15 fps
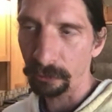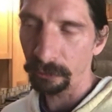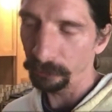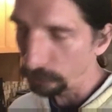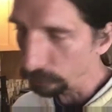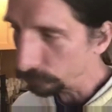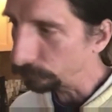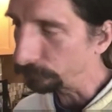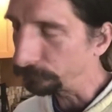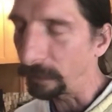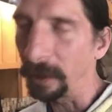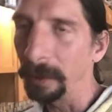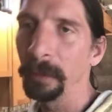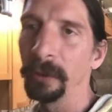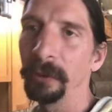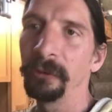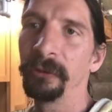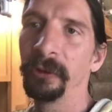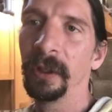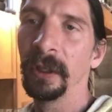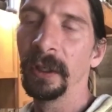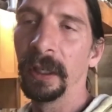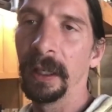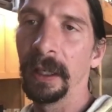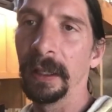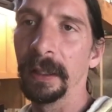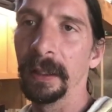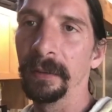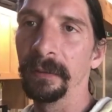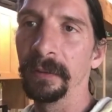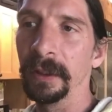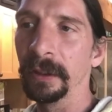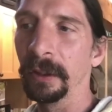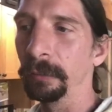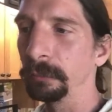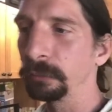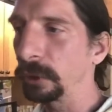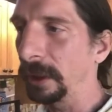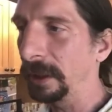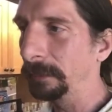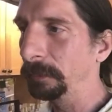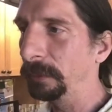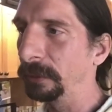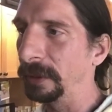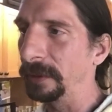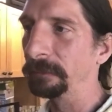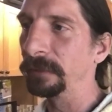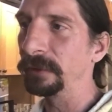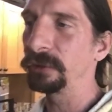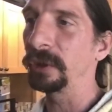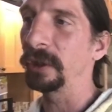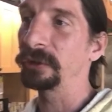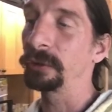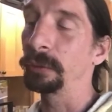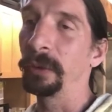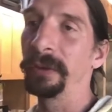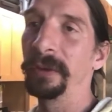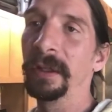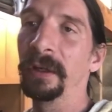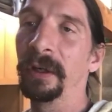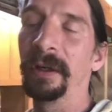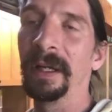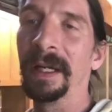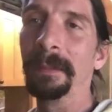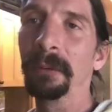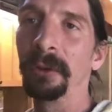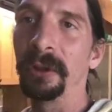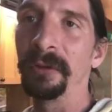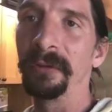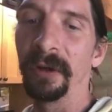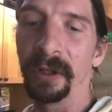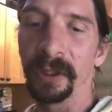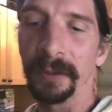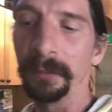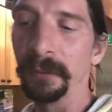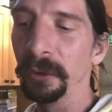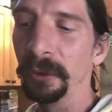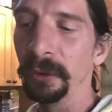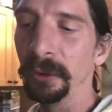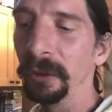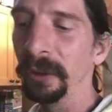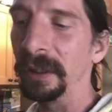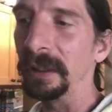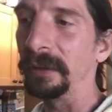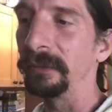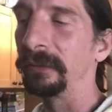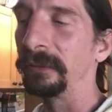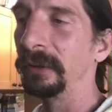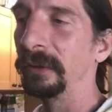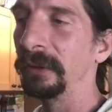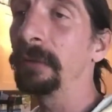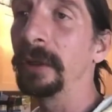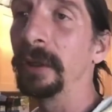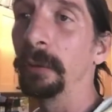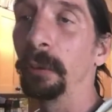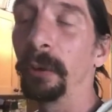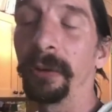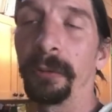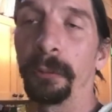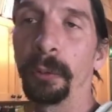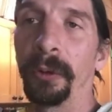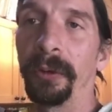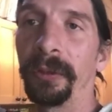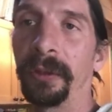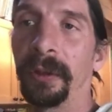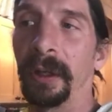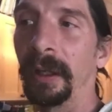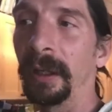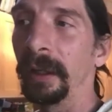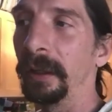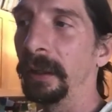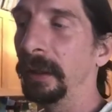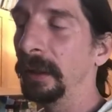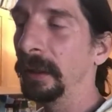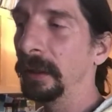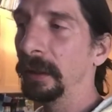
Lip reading: local farmers, and you know, trying to build infrastructure within our neighborhoods and our communities, you know, never, you know, with